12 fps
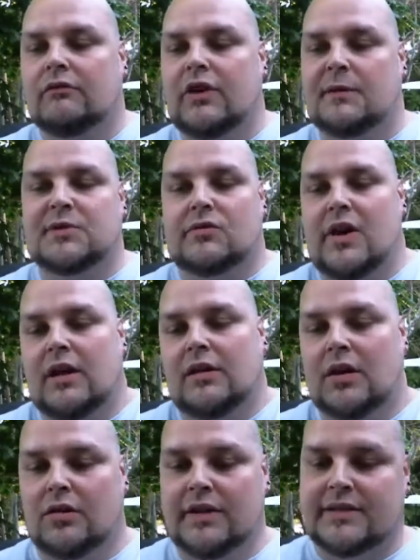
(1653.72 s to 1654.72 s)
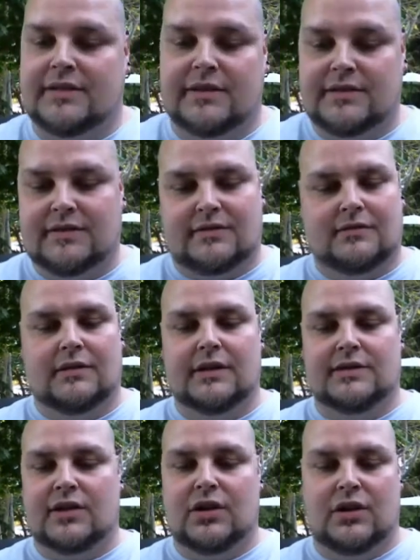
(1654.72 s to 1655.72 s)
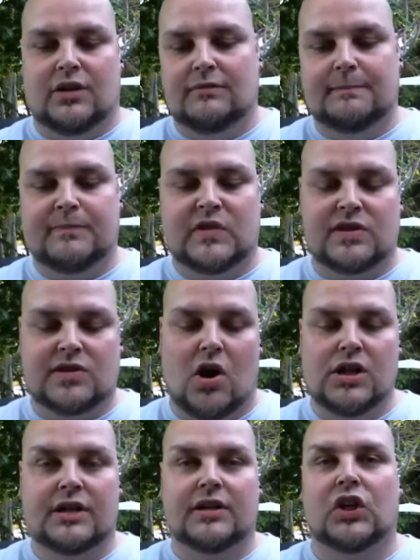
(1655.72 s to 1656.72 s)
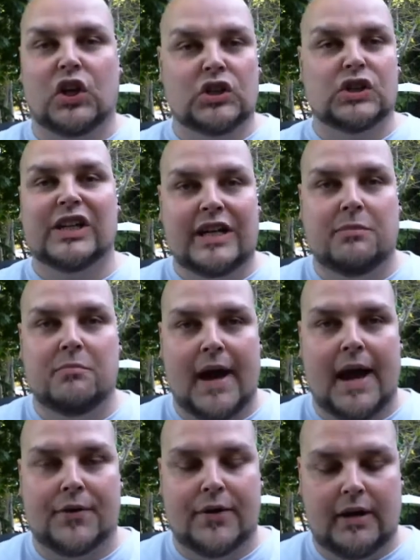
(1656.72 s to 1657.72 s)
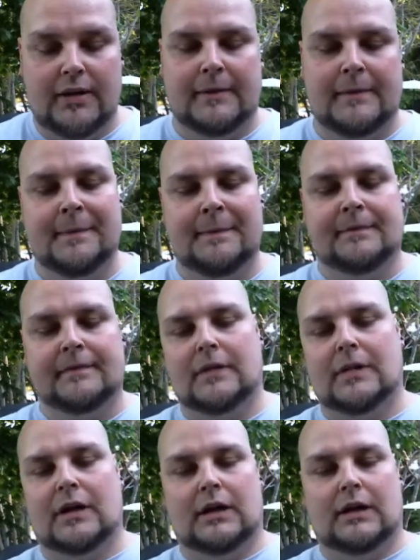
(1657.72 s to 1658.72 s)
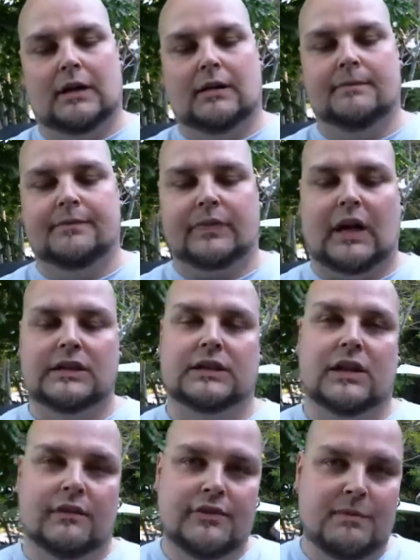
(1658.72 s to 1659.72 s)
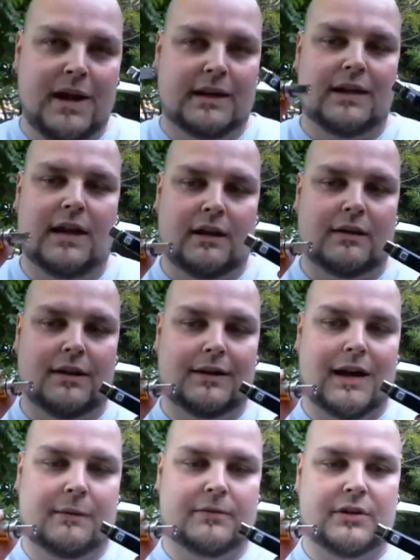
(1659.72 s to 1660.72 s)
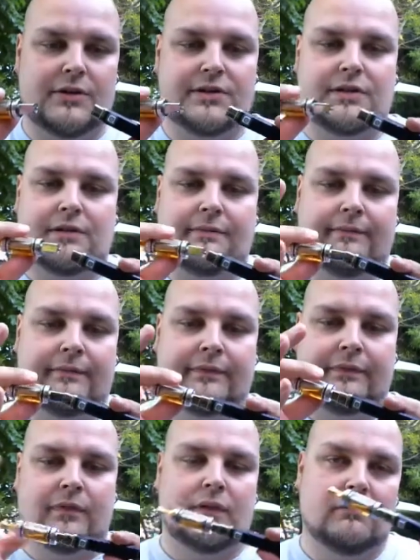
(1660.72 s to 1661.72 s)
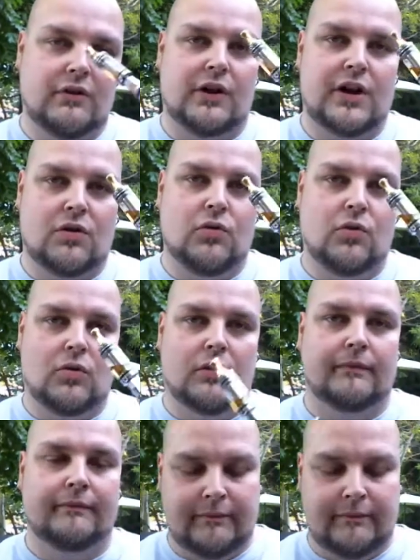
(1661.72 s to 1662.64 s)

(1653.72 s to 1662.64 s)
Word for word: Vape's great. You know, it's it's it's a good, solid, good-looking battery. Uh, I love the magnetic adapters. Very cool.